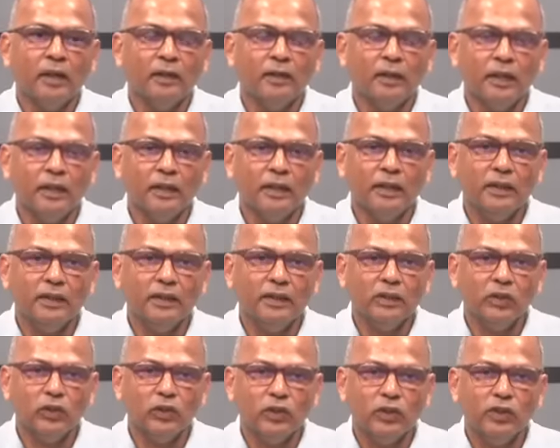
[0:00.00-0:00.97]
I think he's
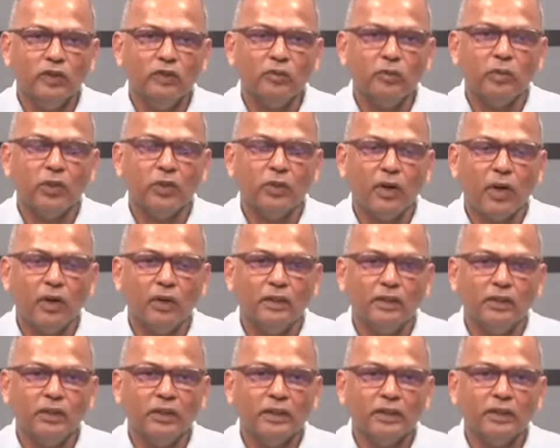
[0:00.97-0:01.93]
the chief
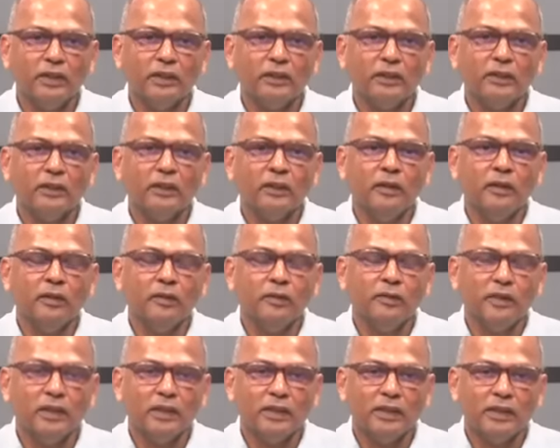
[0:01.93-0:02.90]
pathologist
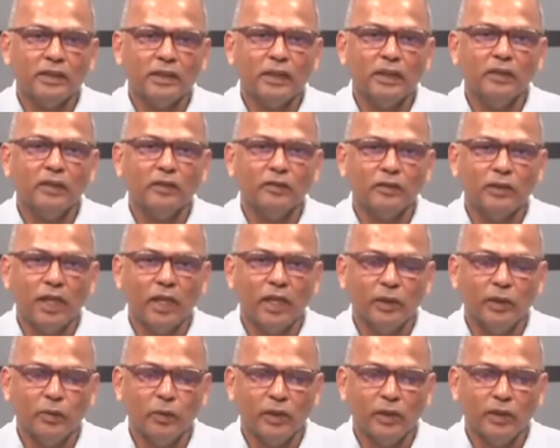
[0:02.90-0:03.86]
for the state of
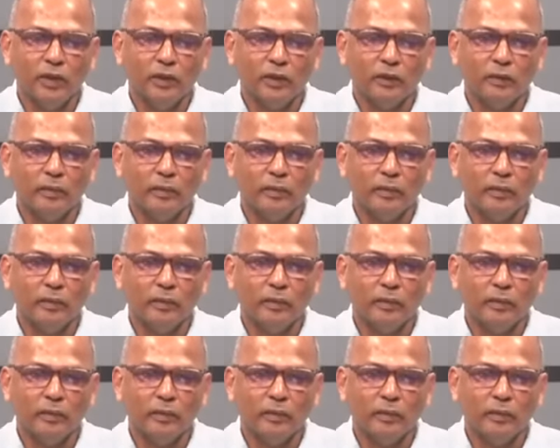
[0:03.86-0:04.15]
Delaware.